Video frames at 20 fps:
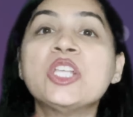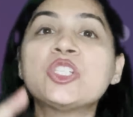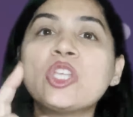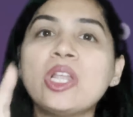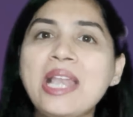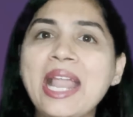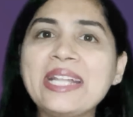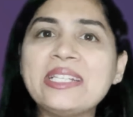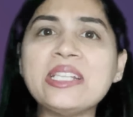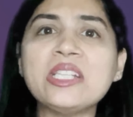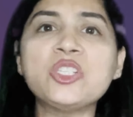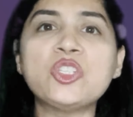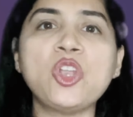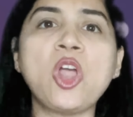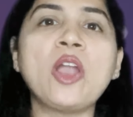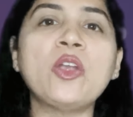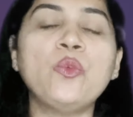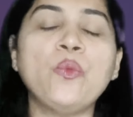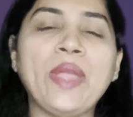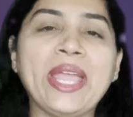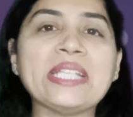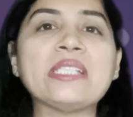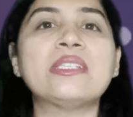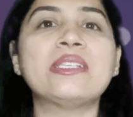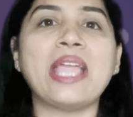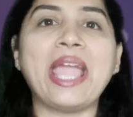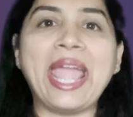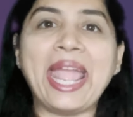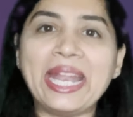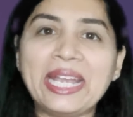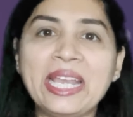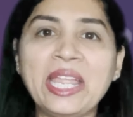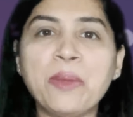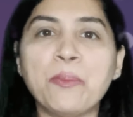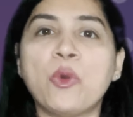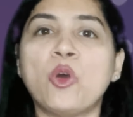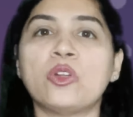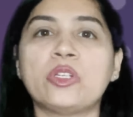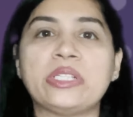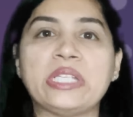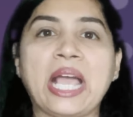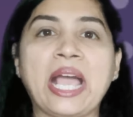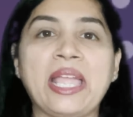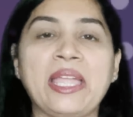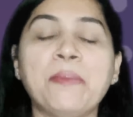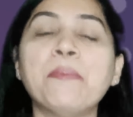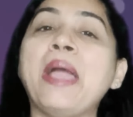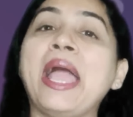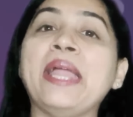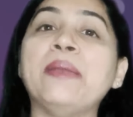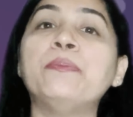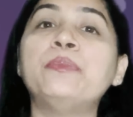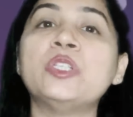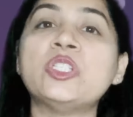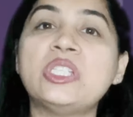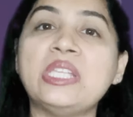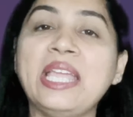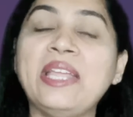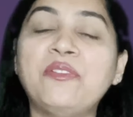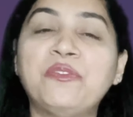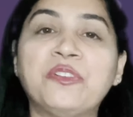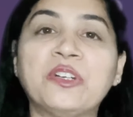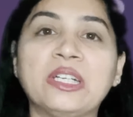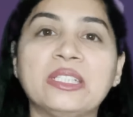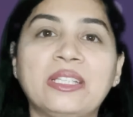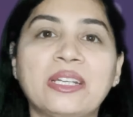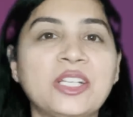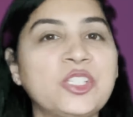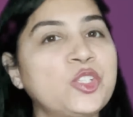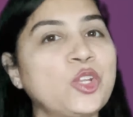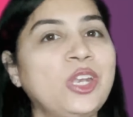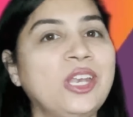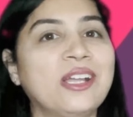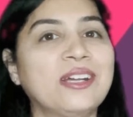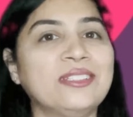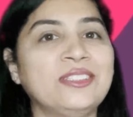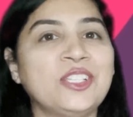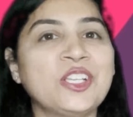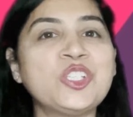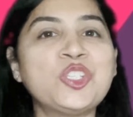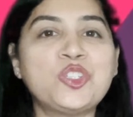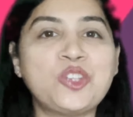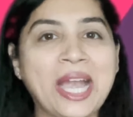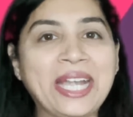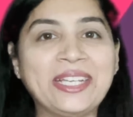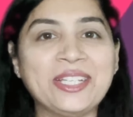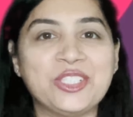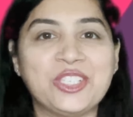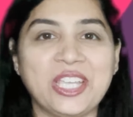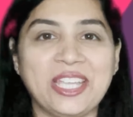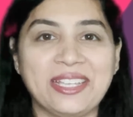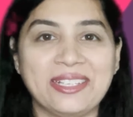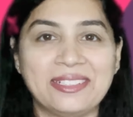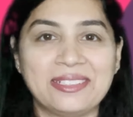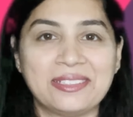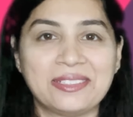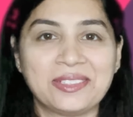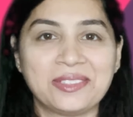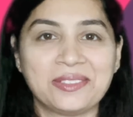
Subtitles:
So let us not waste any more time and proceed further to learn this strategy.